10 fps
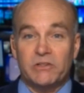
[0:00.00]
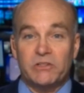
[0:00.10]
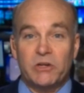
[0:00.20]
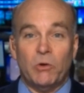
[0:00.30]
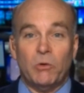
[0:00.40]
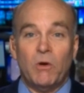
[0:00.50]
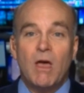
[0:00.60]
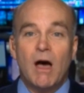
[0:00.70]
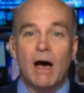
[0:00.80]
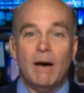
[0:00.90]
So
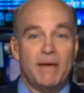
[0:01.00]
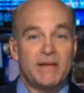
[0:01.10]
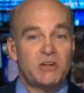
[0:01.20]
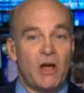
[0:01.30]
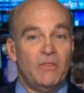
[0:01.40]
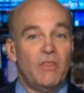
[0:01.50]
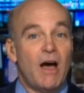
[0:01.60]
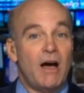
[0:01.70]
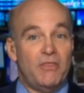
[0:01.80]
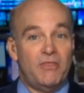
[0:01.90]
uh, based on,
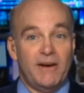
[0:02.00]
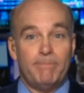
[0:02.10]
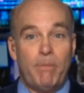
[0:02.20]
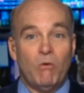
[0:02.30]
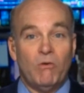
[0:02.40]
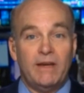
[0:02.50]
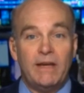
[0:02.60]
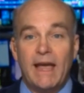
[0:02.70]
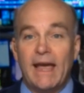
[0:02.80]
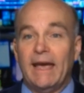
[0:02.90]
on their
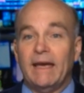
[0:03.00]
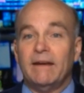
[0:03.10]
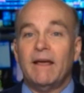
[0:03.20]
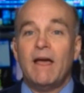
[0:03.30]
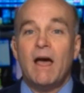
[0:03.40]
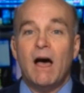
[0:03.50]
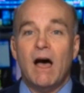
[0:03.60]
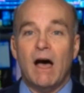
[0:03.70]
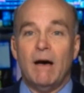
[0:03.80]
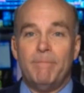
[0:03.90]
polling and
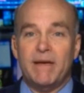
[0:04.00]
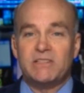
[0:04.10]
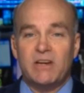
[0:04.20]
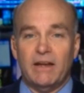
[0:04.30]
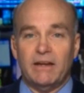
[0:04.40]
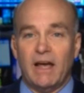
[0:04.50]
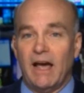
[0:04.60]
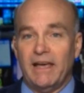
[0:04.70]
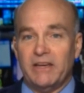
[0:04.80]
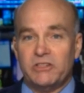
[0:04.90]
uh, based on
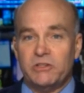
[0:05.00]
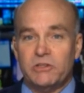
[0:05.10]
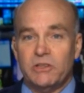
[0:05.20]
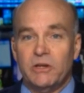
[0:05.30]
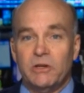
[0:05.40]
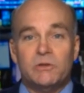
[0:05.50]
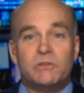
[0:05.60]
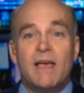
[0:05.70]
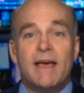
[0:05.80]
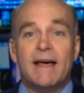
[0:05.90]
uh, issues in the news,
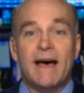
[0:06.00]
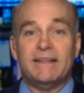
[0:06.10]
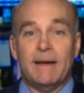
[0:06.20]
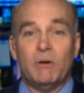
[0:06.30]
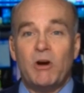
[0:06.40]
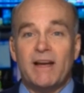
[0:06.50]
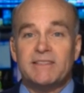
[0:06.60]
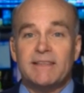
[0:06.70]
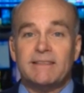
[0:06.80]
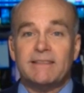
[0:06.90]
uh, Democrats
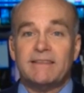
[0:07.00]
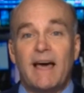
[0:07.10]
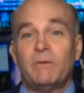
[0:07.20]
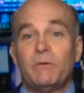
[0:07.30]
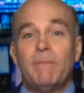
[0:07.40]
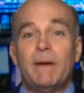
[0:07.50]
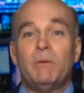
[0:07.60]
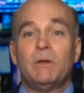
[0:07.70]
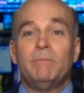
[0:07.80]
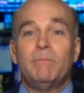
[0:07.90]
thought, thought they were going to be
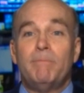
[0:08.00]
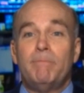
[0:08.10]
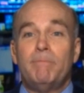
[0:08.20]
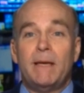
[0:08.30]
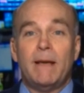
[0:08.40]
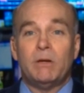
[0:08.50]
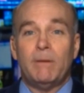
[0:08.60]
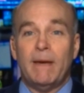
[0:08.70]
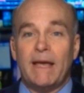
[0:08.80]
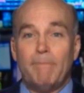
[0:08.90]
able to be able to
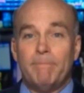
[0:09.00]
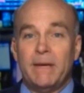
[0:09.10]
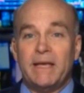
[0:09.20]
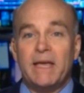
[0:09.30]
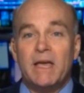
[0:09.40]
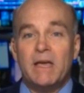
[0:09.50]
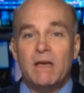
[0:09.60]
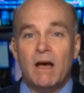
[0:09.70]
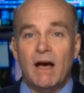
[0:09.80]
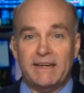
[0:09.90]
make a big
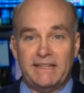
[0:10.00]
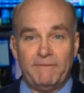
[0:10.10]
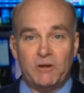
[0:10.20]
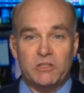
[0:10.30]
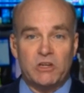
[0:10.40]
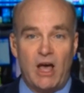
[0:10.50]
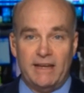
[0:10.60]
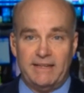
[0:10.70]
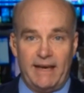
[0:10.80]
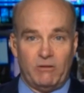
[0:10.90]
a difference on
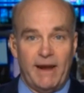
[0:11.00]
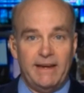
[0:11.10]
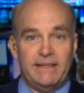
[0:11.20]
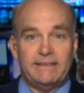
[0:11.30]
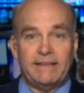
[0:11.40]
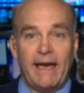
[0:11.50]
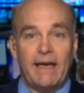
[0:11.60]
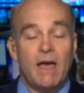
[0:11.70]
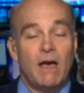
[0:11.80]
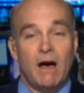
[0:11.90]
tech, rein in tech,
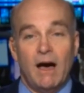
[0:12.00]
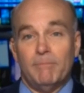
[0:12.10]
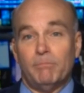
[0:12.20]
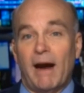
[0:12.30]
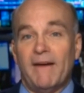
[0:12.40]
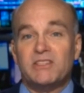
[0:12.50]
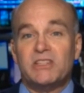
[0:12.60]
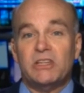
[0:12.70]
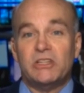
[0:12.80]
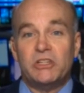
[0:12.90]
on
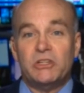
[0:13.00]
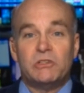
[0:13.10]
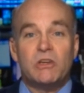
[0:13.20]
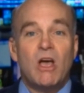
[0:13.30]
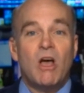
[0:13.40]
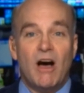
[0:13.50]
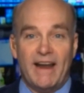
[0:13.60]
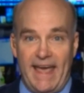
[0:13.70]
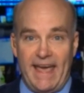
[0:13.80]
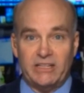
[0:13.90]
privacy issues,
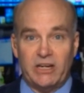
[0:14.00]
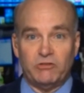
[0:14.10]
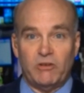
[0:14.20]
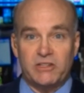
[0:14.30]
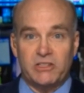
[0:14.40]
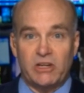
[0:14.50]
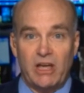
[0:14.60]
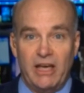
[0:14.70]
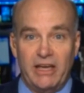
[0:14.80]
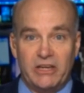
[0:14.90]
on antitrust
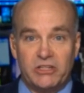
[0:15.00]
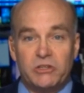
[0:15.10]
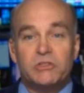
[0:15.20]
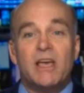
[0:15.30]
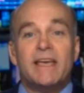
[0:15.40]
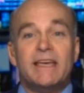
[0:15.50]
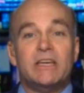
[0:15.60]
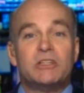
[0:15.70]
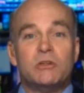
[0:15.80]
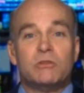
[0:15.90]
uh, issues,
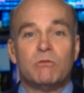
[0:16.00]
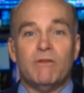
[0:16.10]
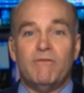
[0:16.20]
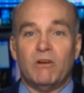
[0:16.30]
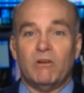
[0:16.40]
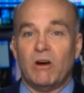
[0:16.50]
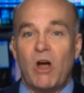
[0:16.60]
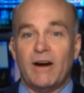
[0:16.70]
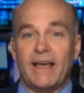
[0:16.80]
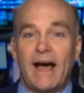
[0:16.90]
issues re
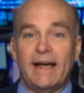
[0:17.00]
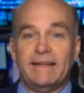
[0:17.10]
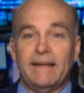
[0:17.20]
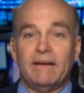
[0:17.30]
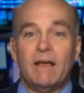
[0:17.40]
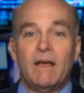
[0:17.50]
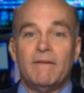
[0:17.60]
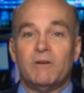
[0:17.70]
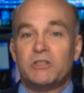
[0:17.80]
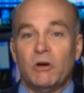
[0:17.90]
regarding content
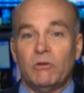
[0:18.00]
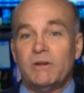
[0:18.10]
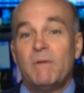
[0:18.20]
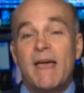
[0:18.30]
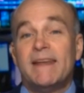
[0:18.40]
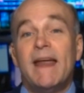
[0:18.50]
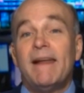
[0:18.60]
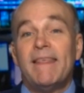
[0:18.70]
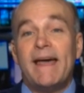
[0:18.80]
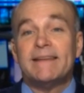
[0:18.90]
for children. None
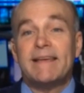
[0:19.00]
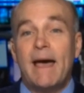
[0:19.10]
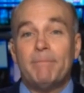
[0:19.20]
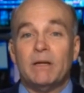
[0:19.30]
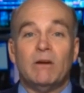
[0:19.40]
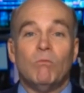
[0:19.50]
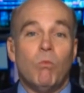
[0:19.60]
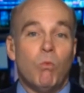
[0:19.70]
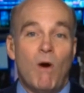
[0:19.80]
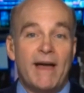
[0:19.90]
of that has happened. And
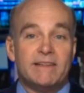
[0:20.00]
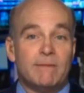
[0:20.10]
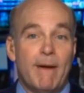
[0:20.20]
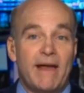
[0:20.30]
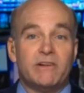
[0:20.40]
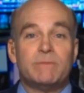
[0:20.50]
why does it matter?